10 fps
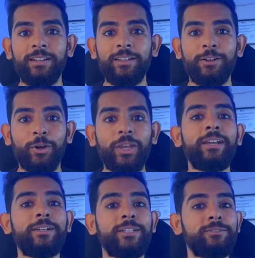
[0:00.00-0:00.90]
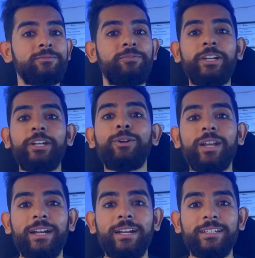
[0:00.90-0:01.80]
Okay, we don't
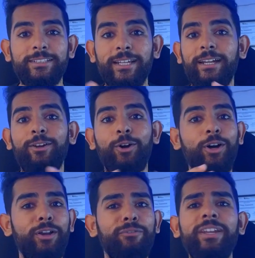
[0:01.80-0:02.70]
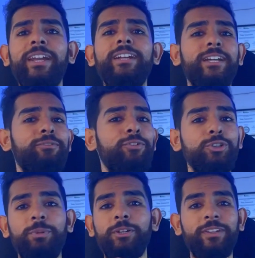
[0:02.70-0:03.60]
understand, or we get
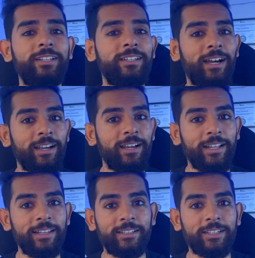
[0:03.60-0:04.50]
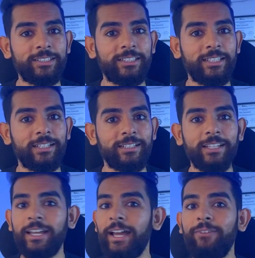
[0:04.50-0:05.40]
confused between the hunger and the thirst signals,
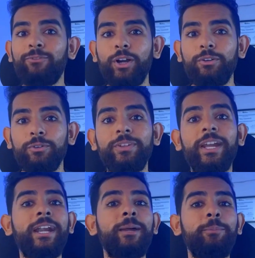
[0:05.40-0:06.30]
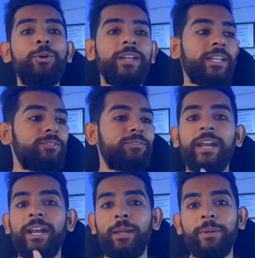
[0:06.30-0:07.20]
and what we end up doing is we
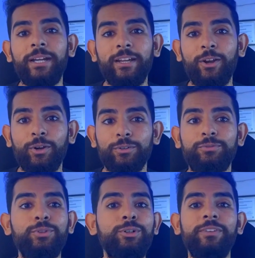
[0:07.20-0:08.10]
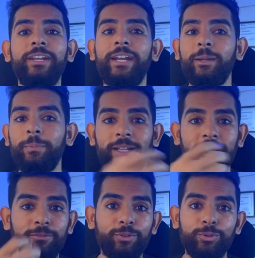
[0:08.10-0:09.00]
end up eating a lot of food, we end up
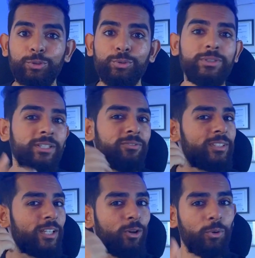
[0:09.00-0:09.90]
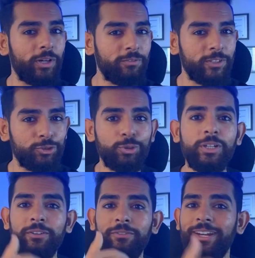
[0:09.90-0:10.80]
eating fruit juices which are loaded with
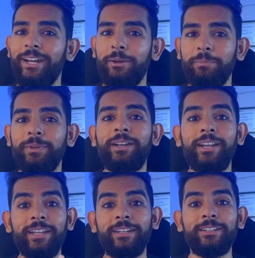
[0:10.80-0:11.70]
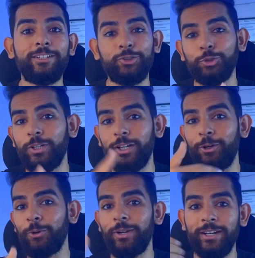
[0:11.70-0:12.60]
sugar, we end up drinking the sugar
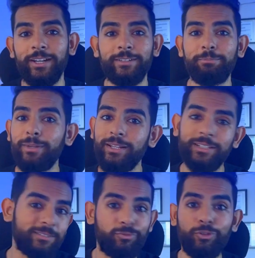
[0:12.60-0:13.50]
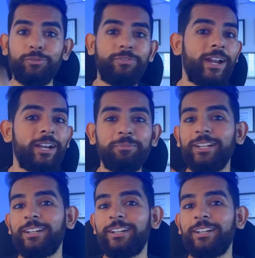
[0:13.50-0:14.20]
loaded milk, full fat milk